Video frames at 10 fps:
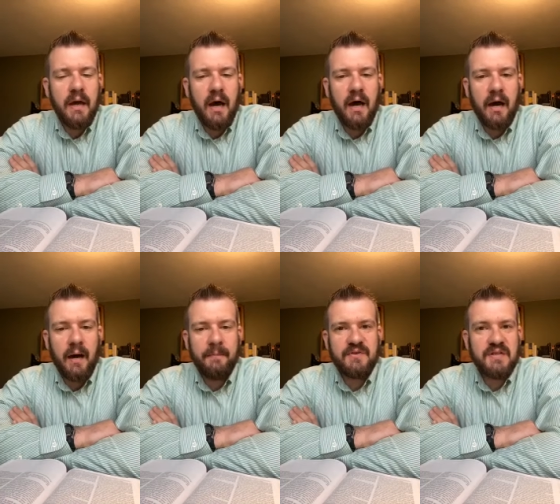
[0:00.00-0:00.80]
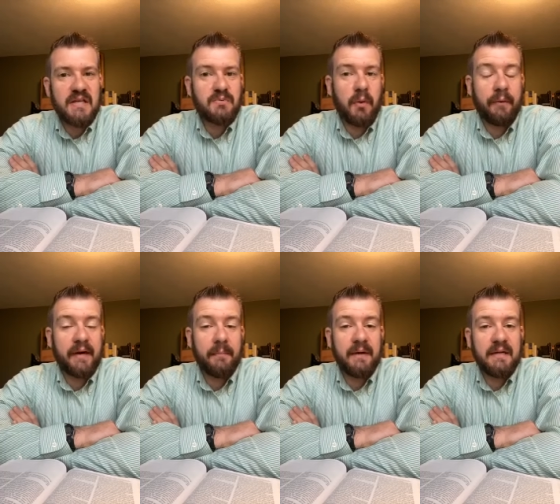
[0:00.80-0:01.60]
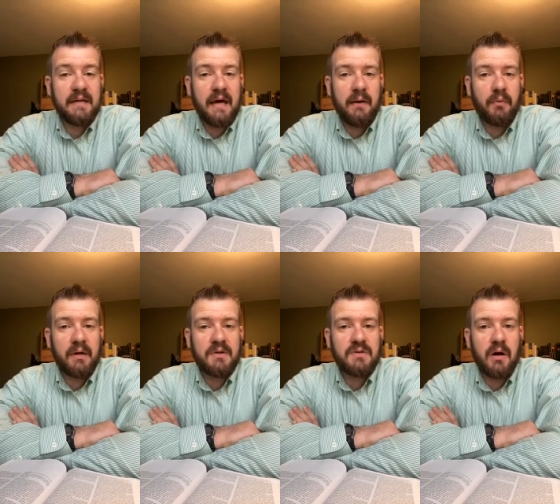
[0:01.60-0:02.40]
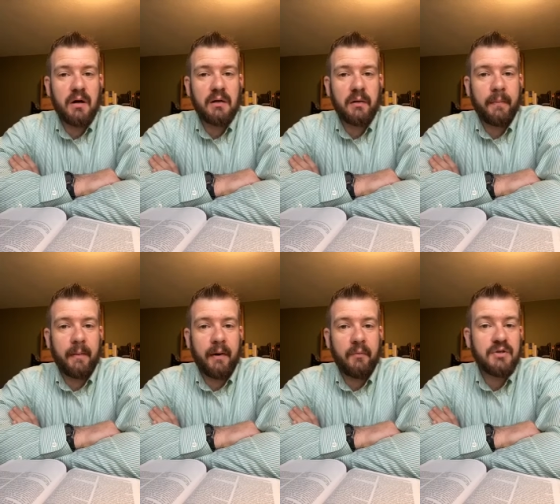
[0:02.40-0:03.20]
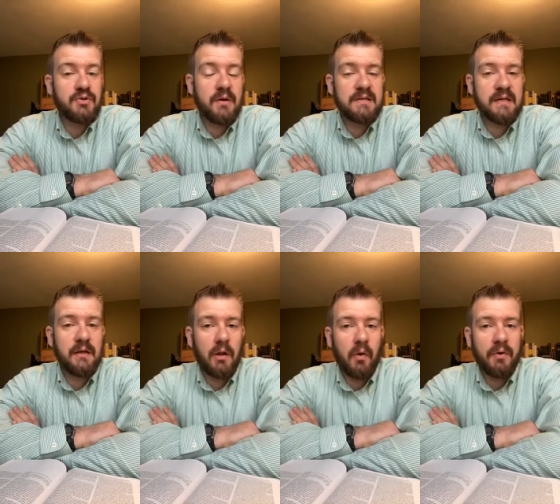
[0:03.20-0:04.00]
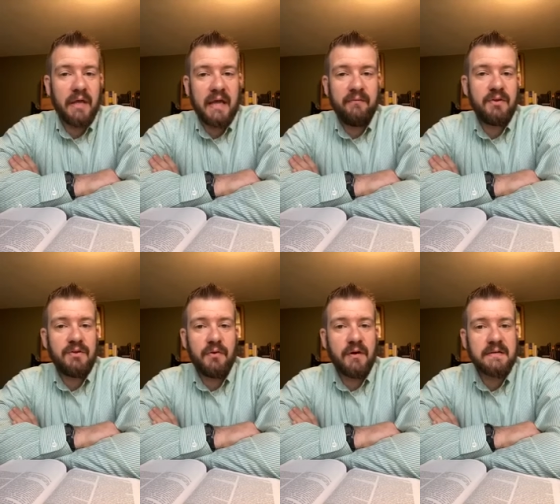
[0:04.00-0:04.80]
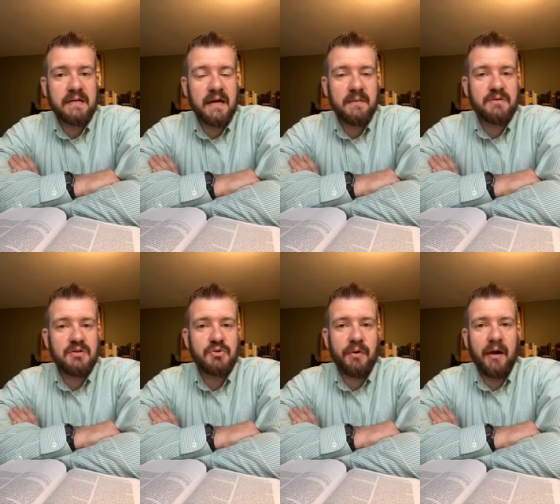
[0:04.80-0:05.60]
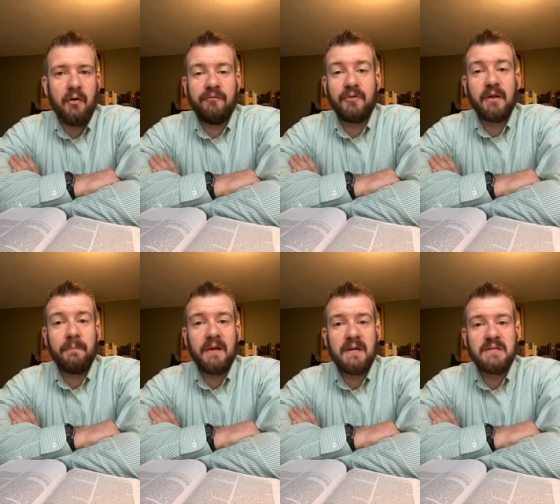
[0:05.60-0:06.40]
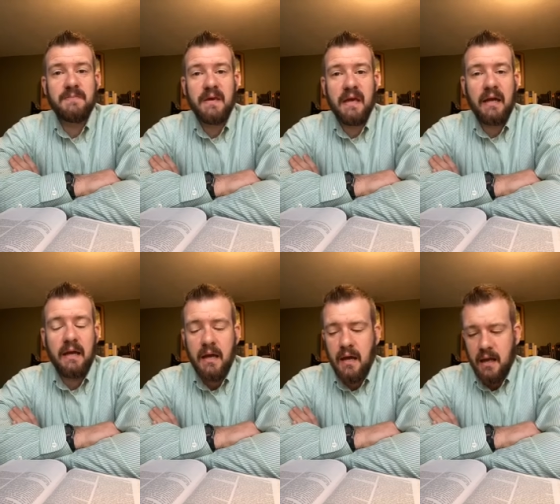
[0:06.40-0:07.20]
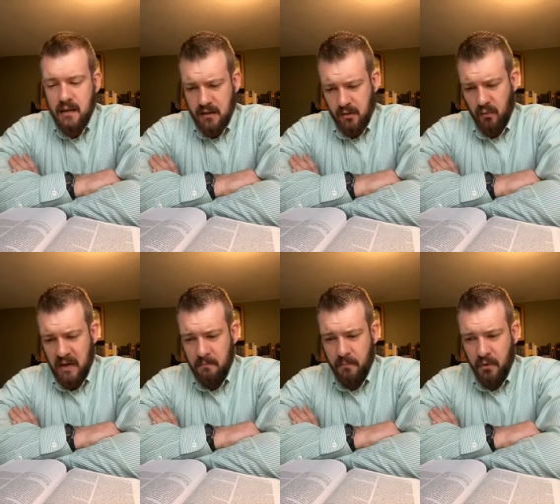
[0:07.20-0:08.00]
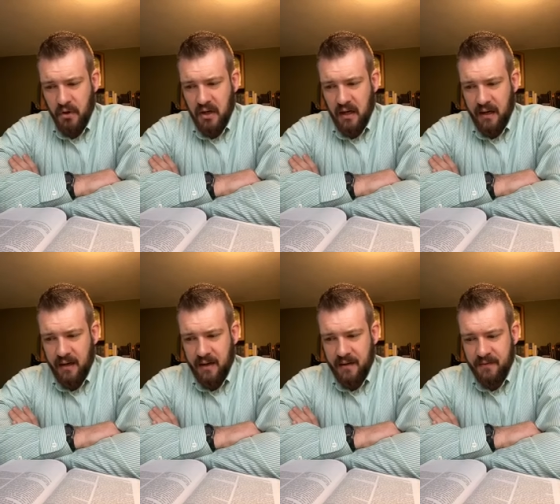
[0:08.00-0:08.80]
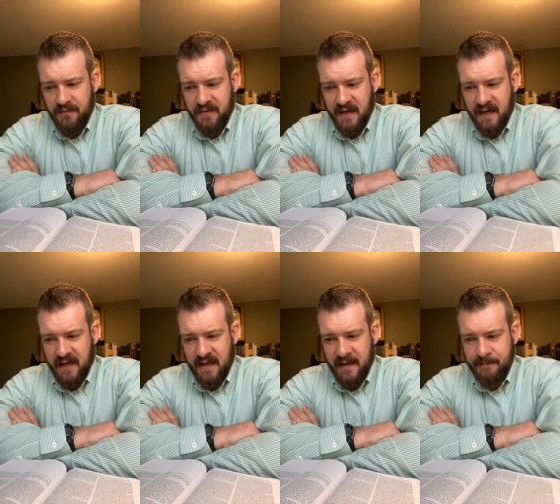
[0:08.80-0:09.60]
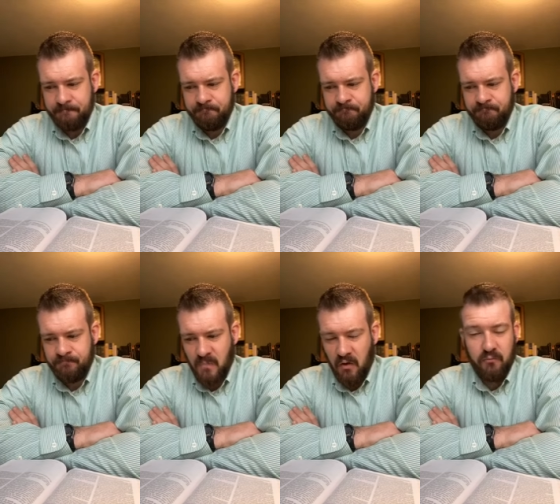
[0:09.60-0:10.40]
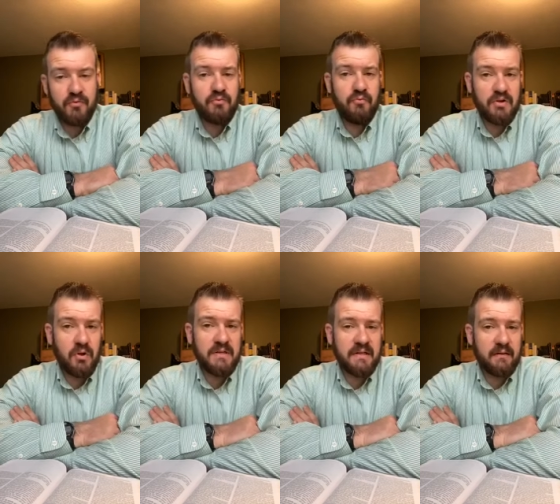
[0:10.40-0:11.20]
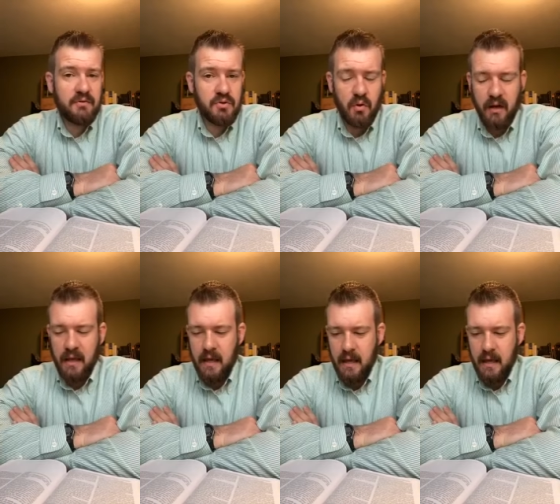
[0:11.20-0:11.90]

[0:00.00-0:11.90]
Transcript: Um, so that's where we're going to be today. We're going to talk a little bit about rejoicing in the Lord even during times of trial. Philippians being the great book of, um, of rejoicing, joy.